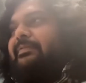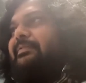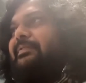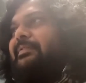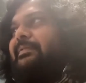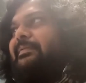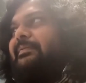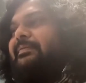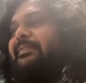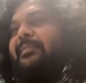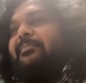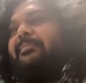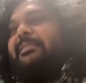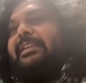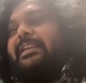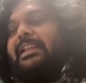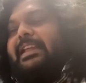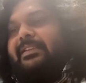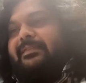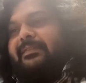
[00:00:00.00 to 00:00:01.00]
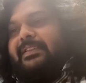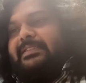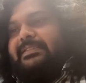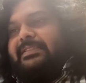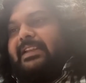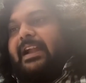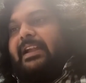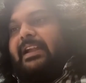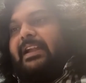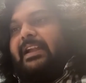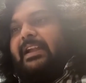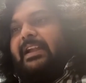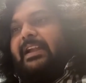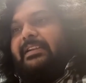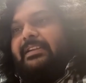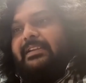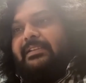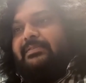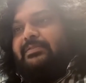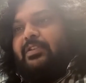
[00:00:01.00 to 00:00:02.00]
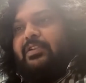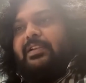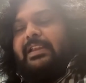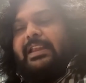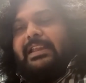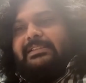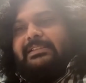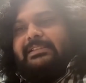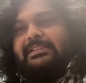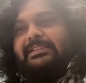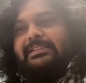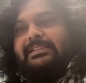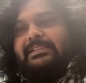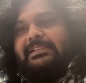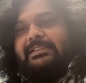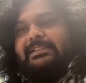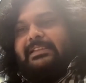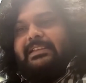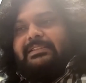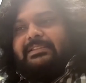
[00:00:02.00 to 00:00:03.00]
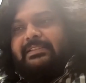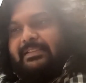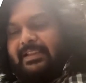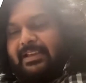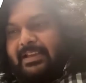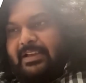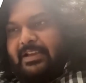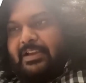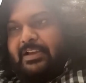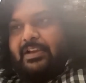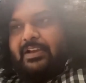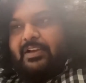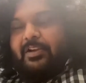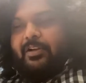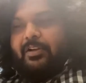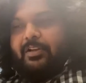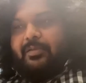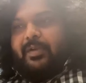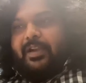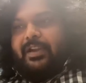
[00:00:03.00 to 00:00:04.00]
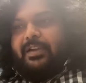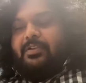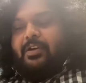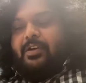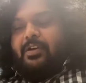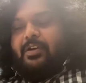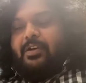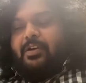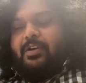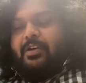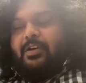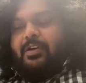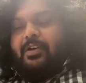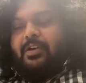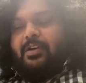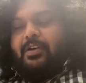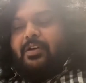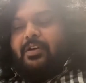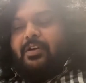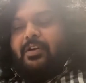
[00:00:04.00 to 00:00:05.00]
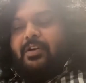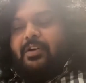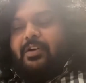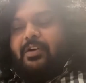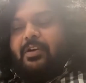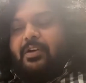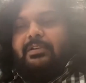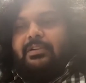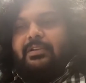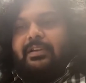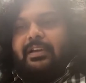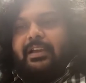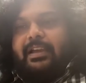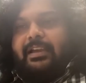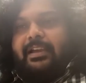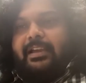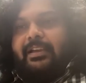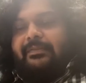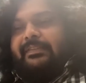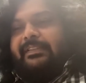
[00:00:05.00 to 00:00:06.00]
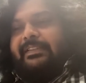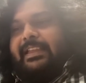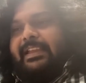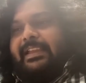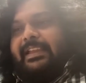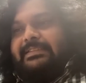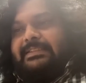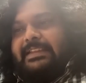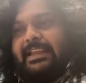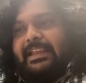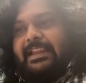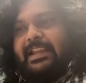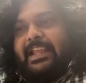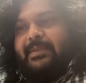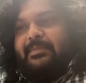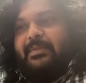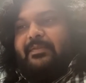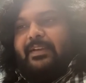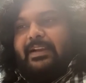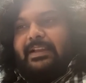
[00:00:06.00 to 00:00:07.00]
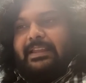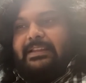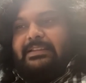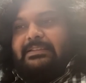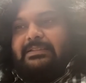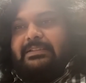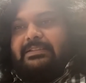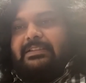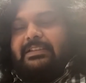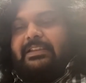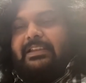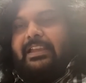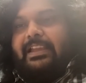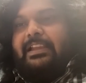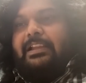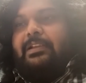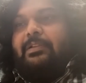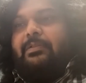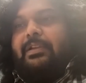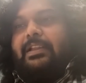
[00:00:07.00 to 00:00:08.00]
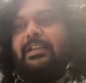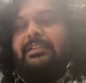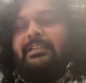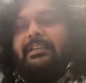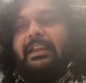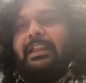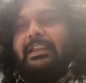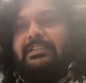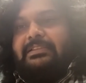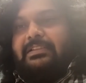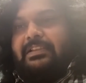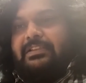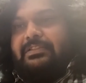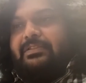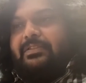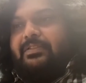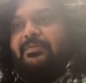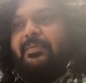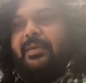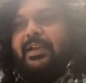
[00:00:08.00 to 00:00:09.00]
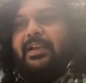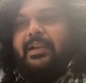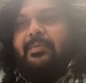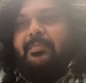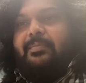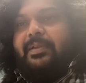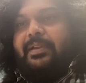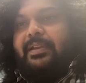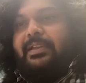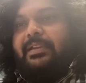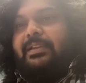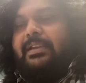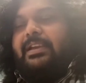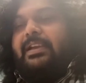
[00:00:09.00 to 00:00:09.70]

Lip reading: from the day we started this organization, all my documentation, everything is taken care by Vakil Search, including the registration of my company,